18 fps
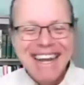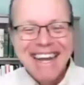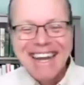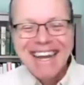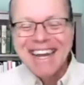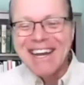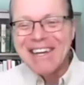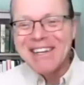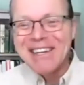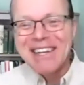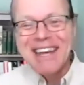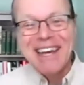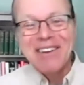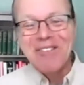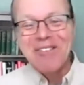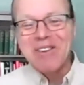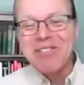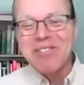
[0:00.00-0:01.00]

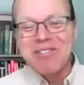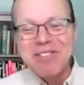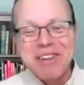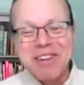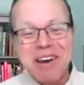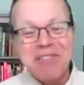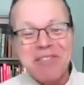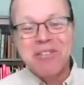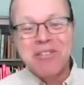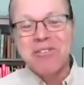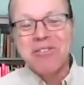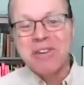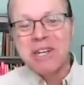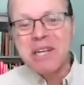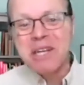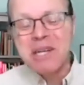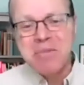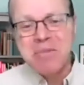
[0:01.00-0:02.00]
and would have never
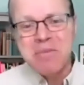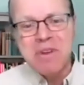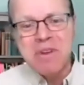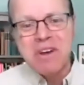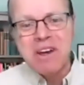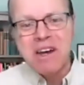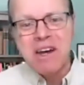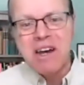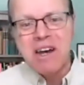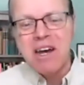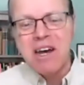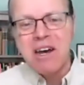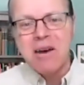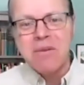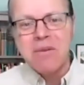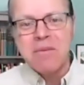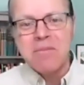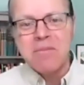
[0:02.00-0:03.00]
dreamed
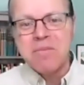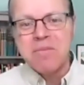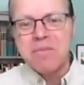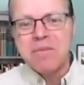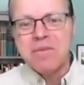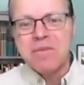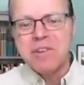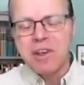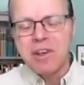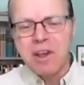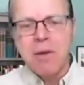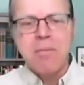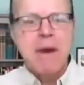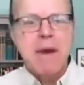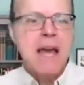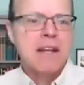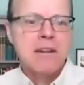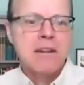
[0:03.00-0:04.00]
to come
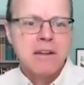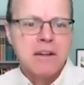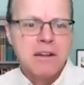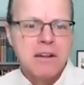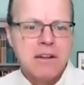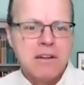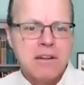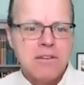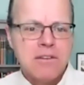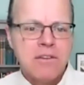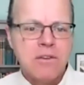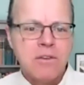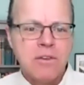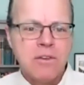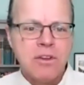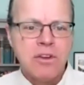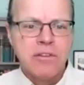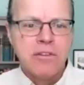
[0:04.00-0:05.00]
back to
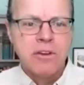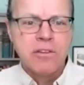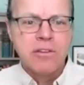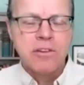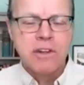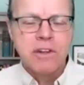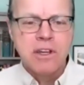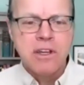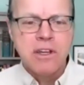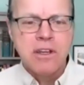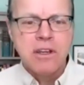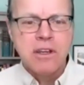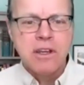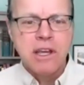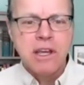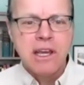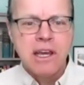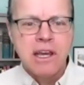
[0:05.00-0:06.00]
the university.
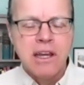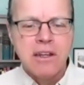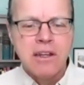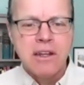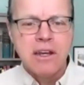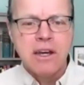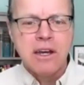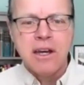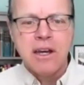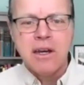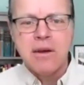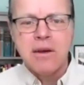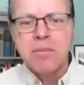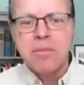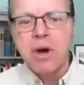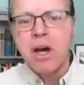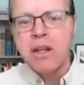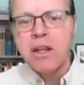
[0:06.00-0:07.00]
And
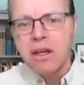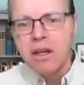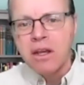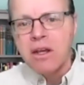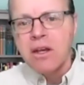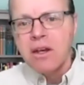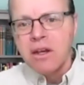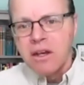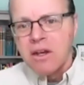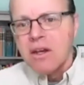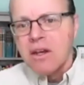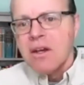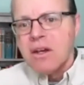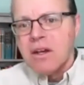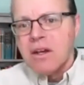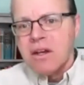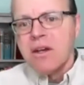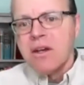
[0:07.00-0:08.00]
but
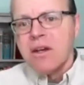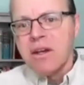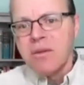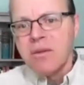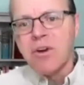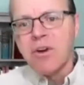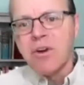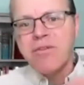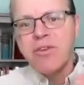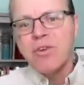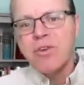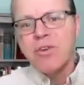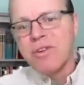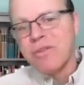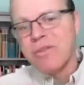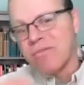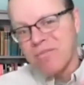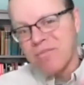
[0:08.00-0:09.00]
if you
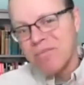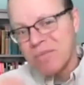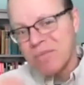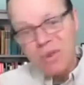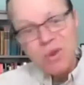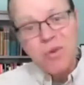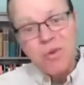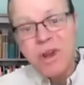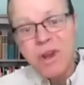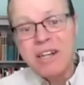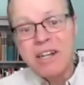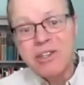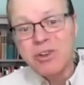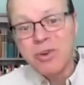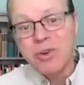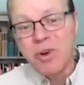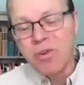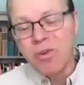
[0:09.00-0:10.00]
create
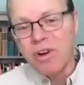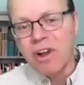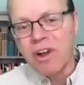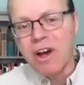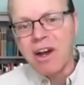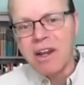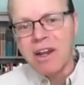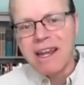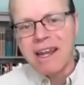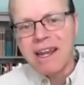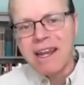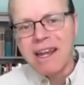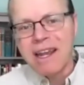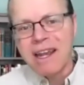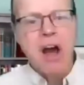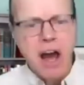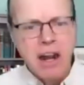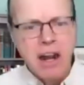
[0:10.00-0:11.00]
your own luck, and I
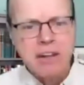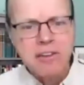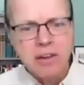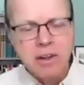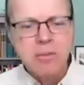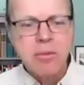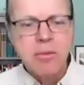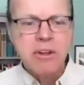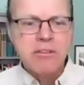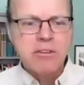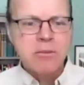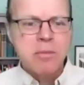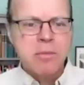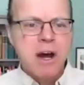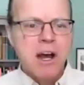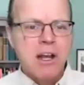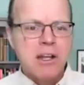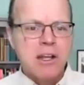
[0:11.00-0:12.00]
honestly believe it's
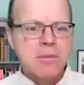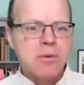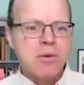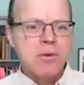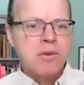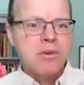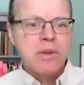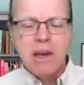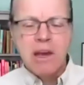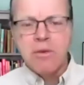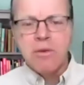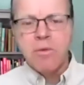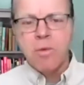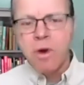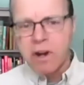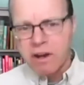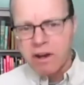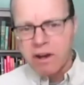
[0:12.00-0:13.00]
possible at
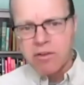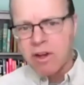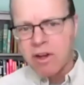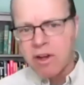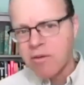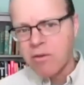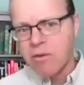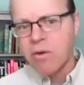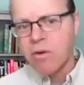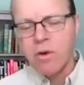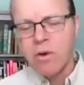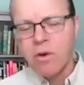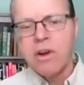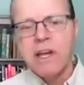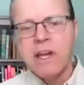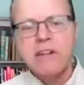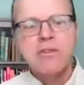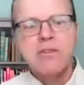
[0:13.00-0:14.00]
whatever level or
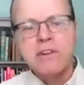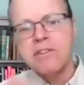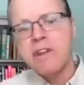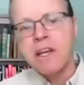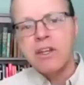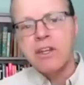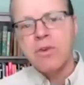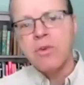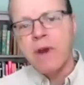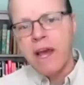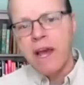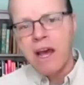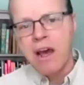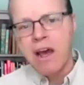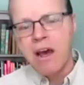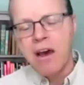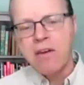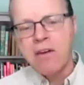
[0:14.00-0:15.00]
interest that you
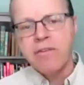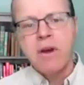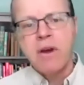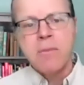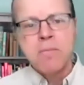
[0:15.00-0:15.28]
have.